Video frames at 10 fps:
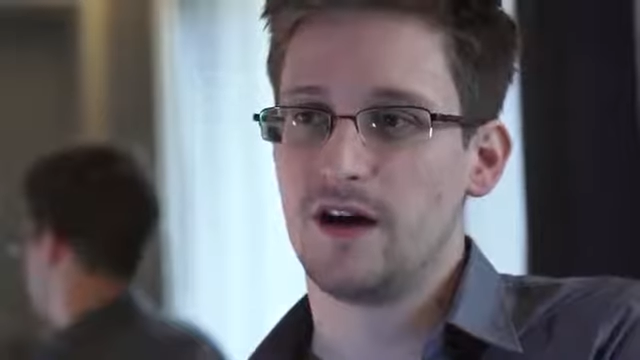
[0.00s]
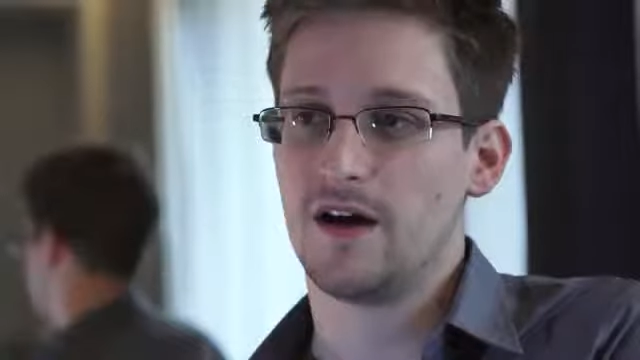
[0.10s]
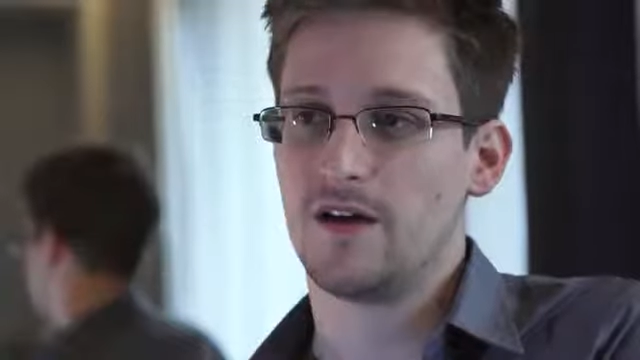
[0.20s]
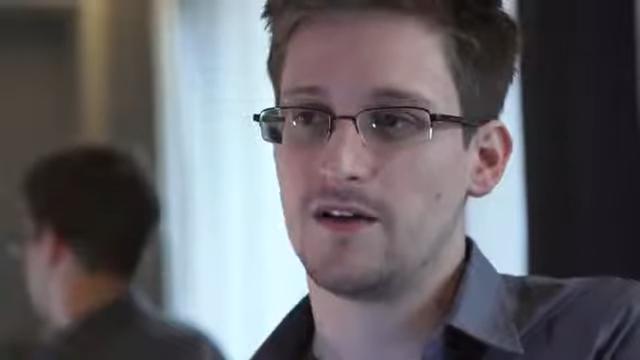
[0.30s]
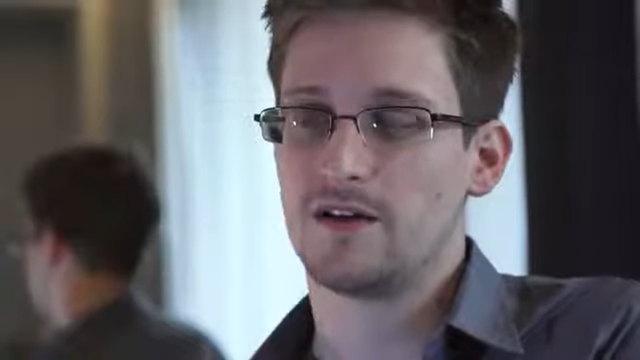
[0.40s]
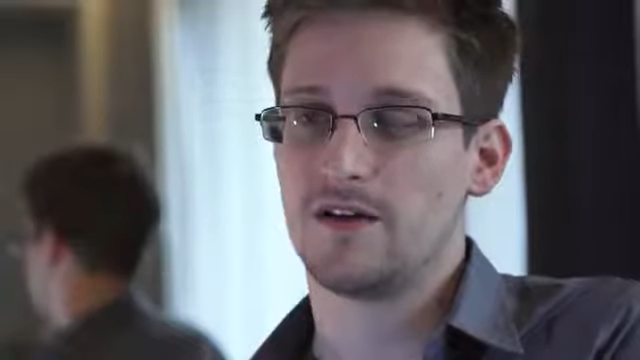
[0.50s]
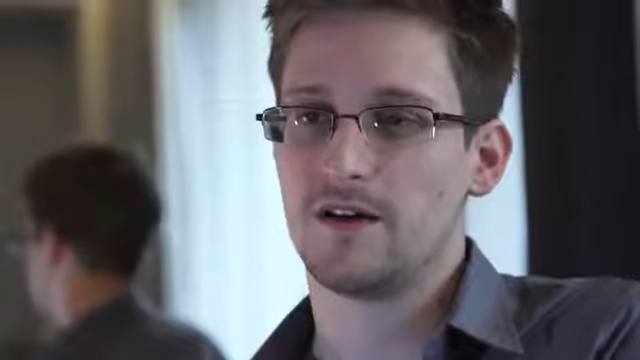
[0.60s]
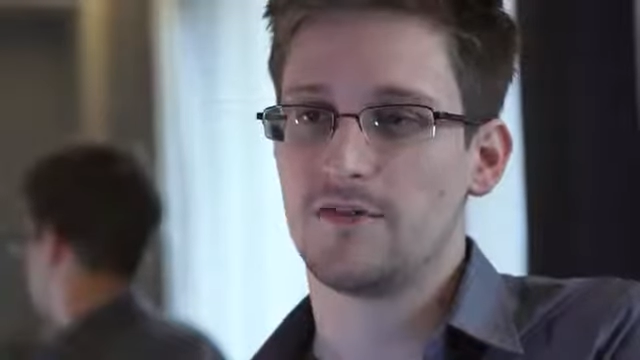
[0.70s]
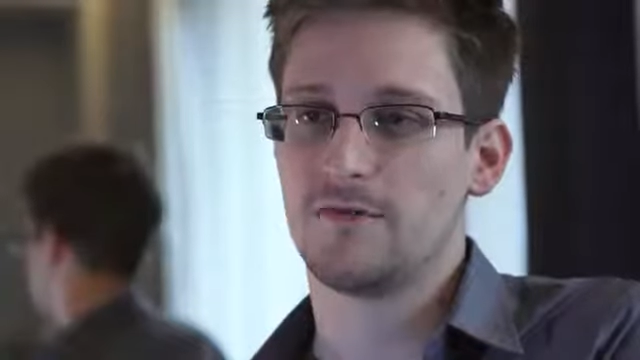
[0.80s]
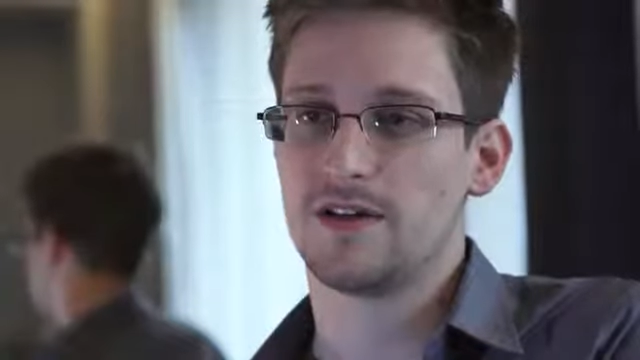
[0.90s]
Hong
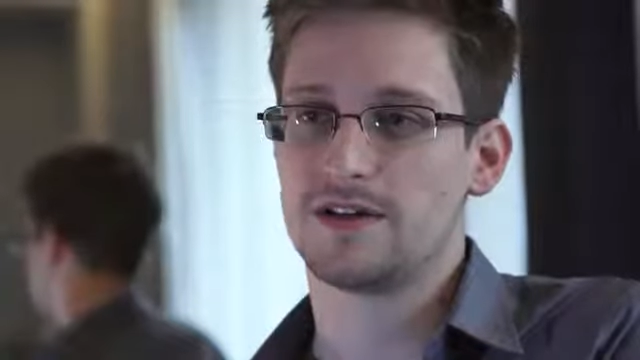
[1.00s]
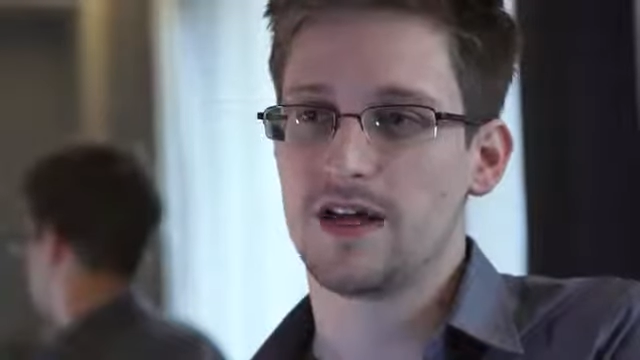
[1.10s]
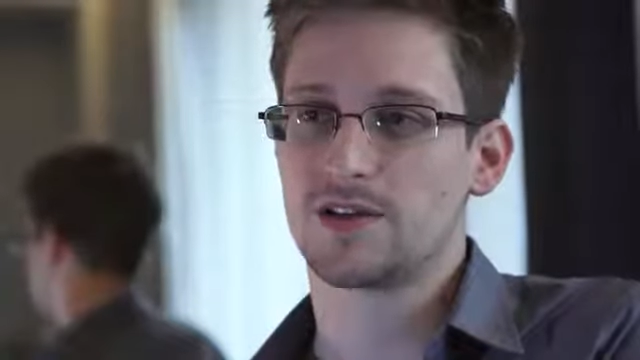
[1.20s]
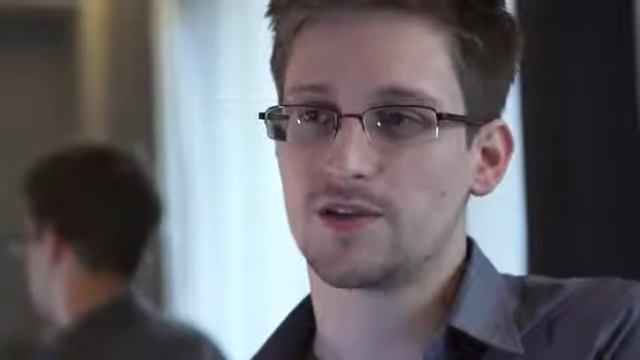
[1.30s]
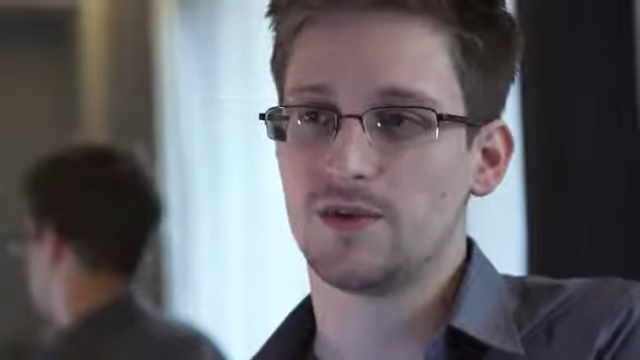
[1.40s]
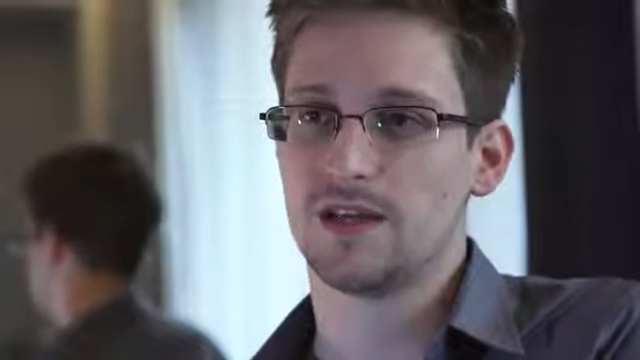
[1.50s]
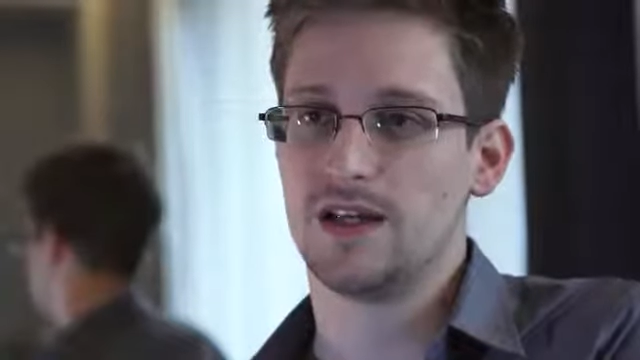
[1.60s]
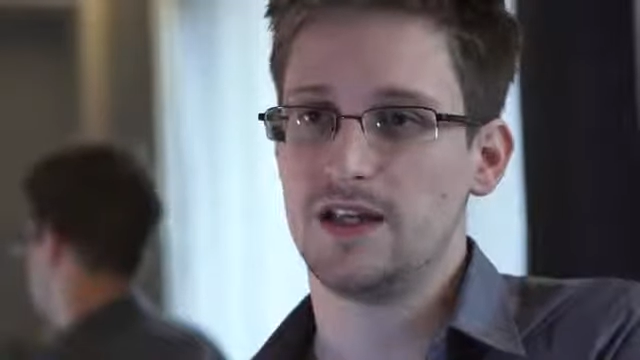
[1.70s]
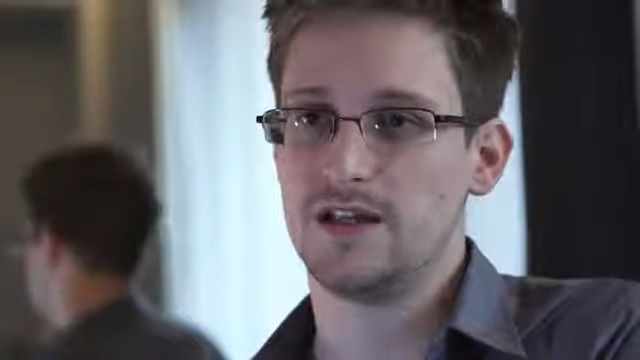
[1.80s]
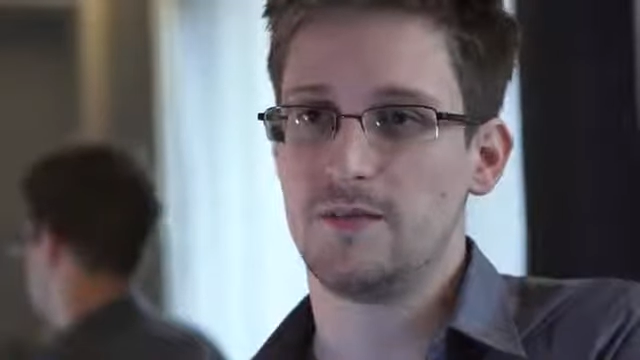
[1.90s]
Kong government is
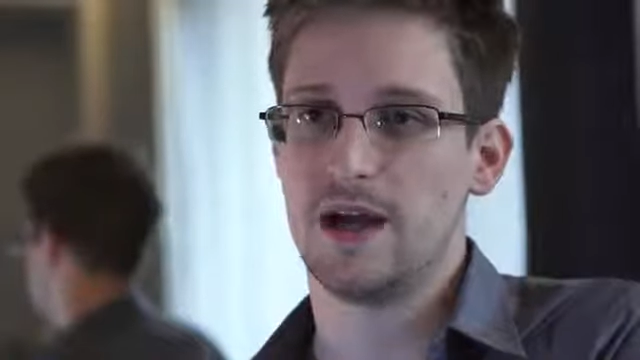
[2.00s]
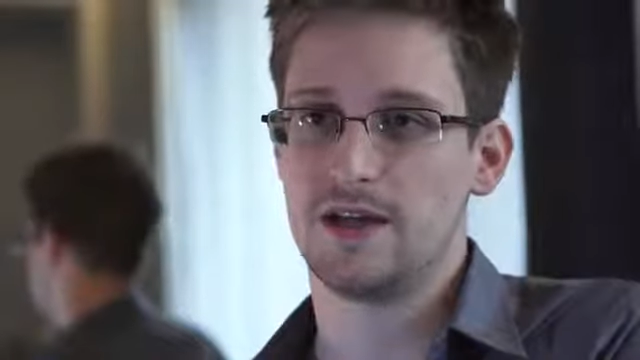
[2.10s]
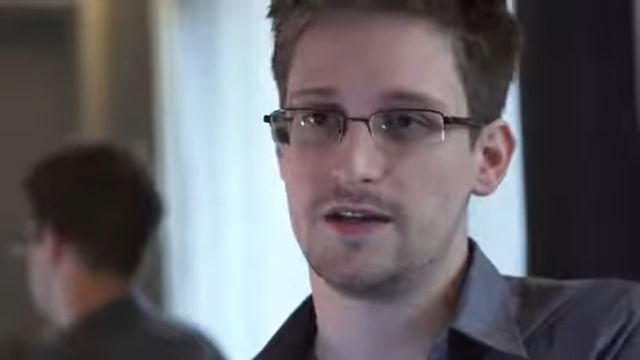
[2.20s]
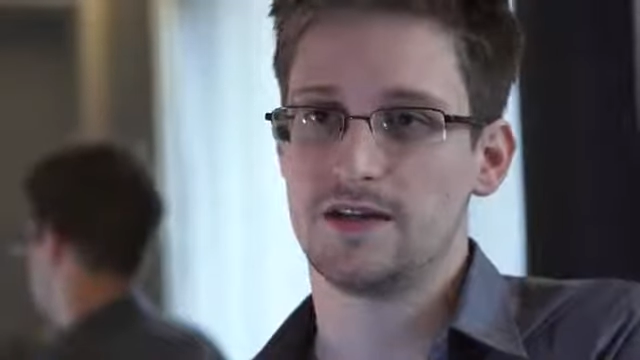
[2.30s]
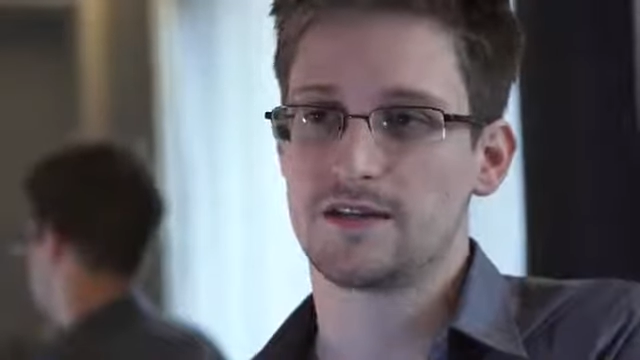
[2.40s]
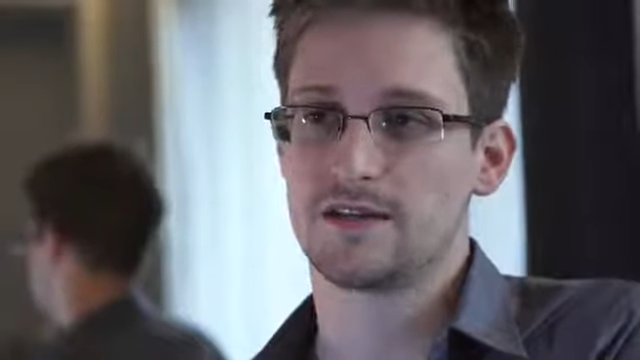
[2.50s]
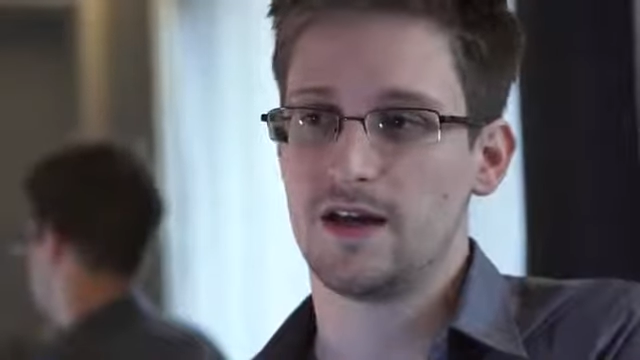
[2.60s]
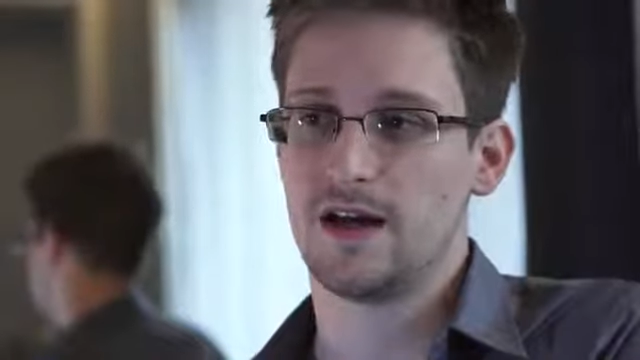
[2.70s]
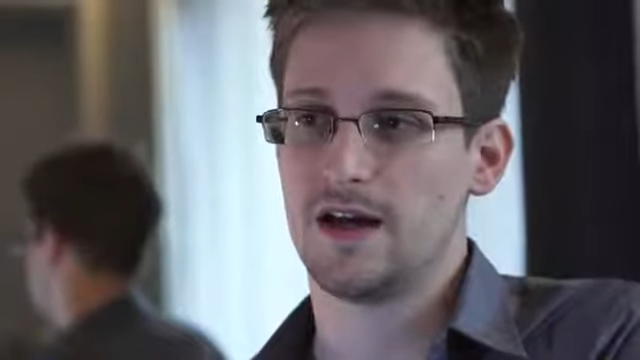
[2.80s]
actually independent